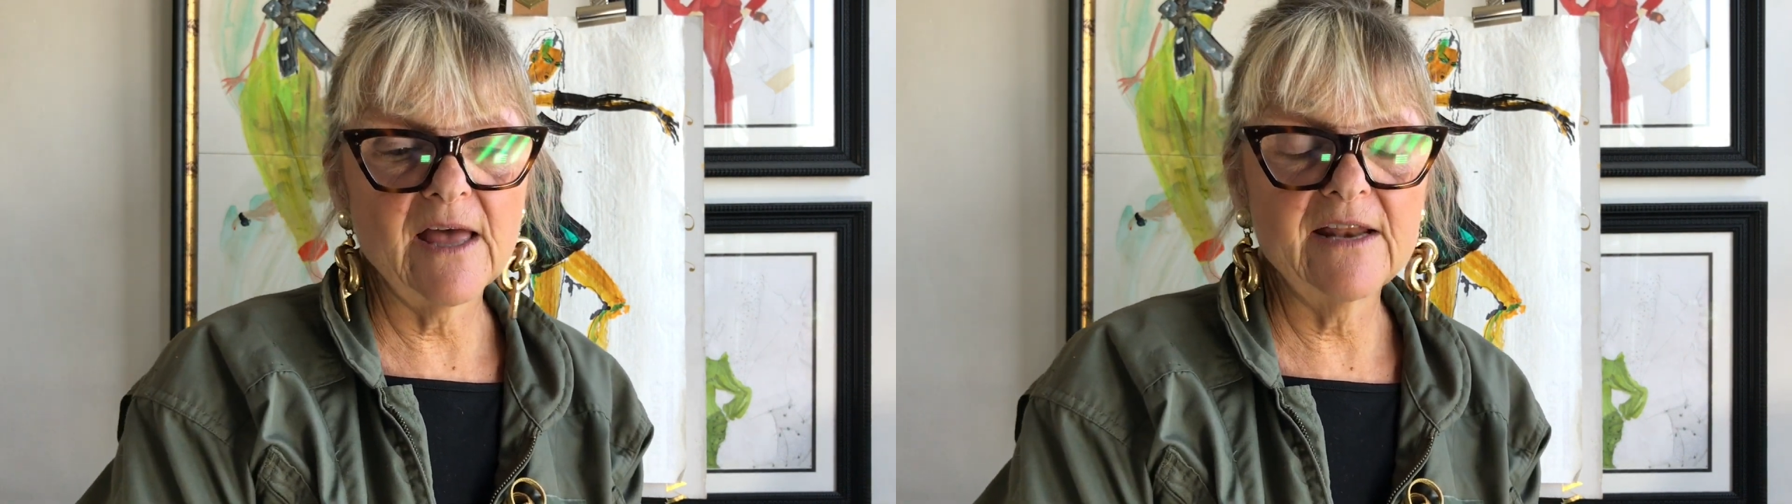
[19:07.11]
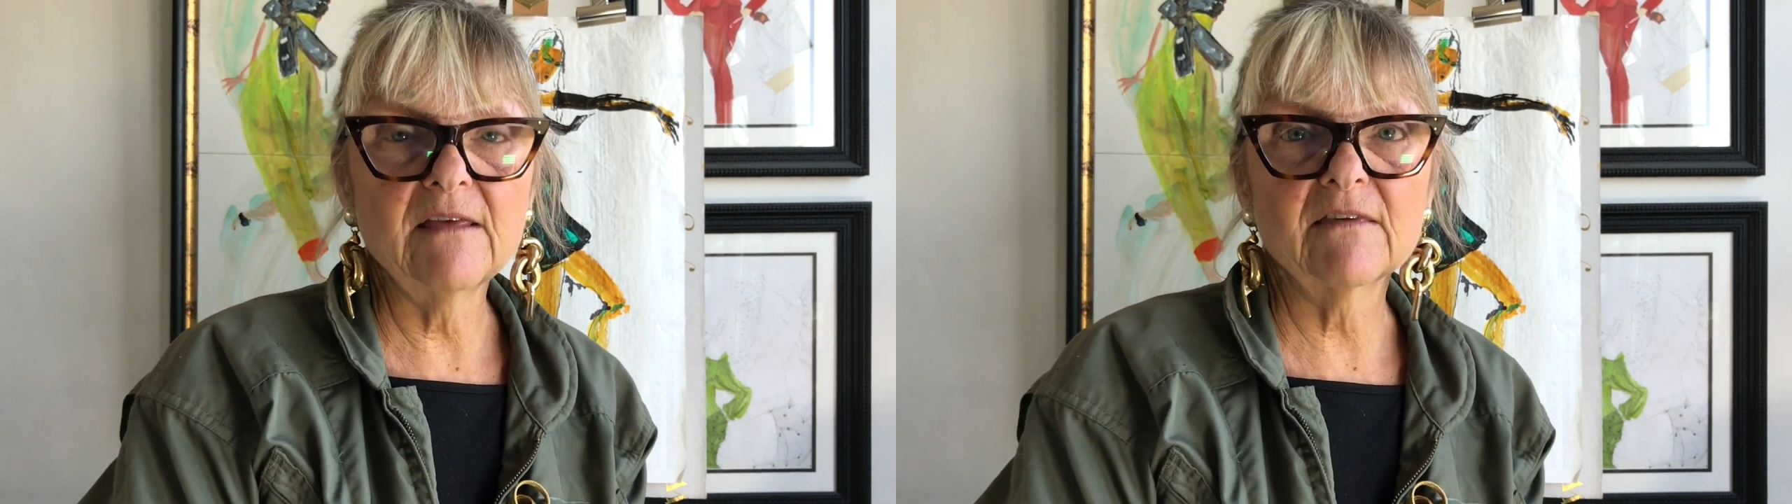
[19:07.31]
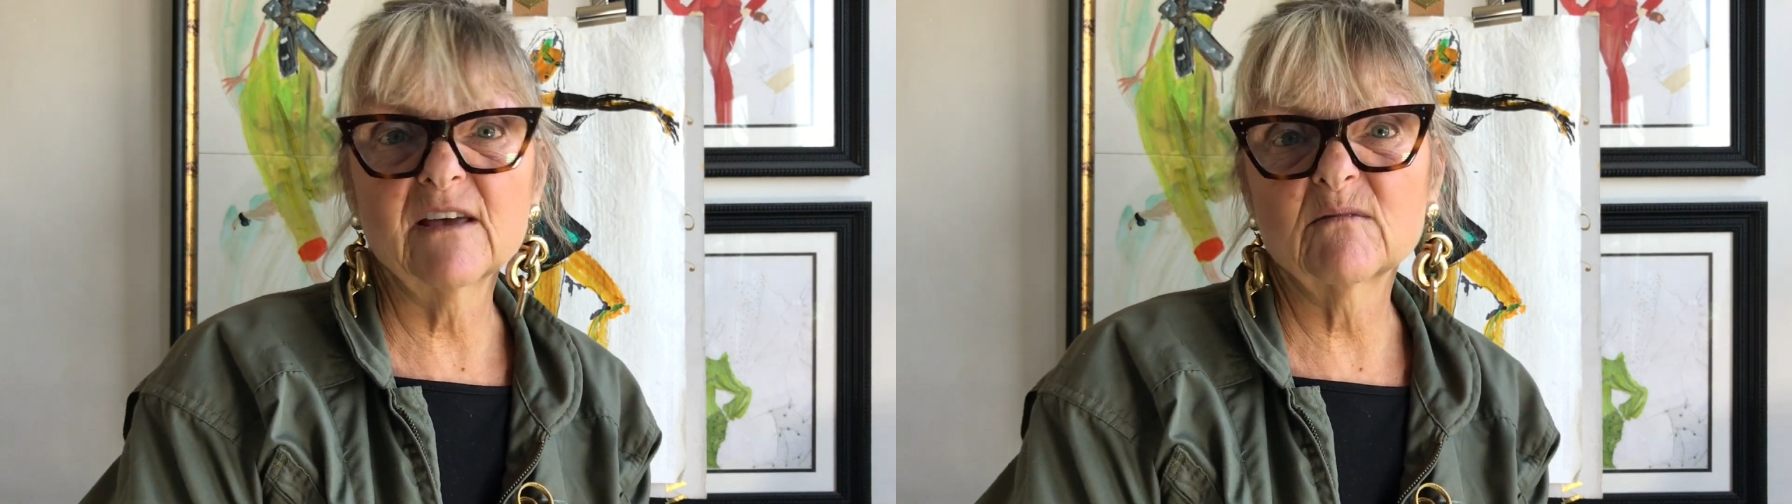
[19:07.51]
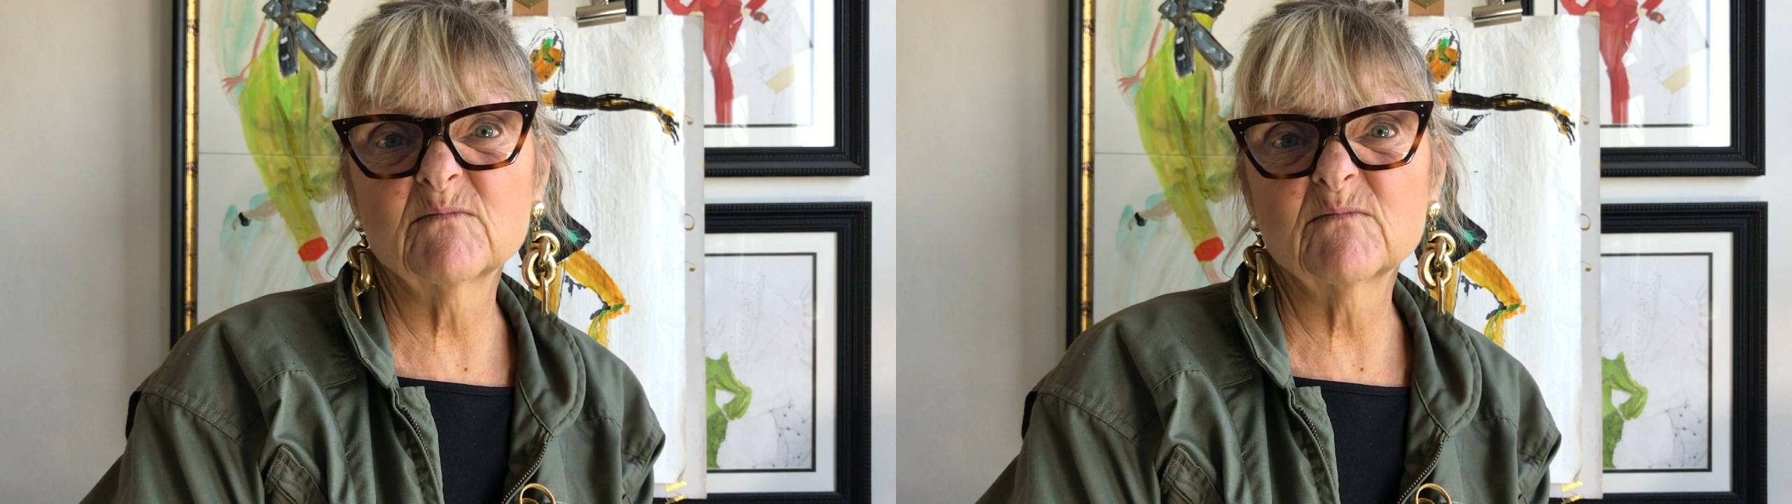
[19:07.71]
anything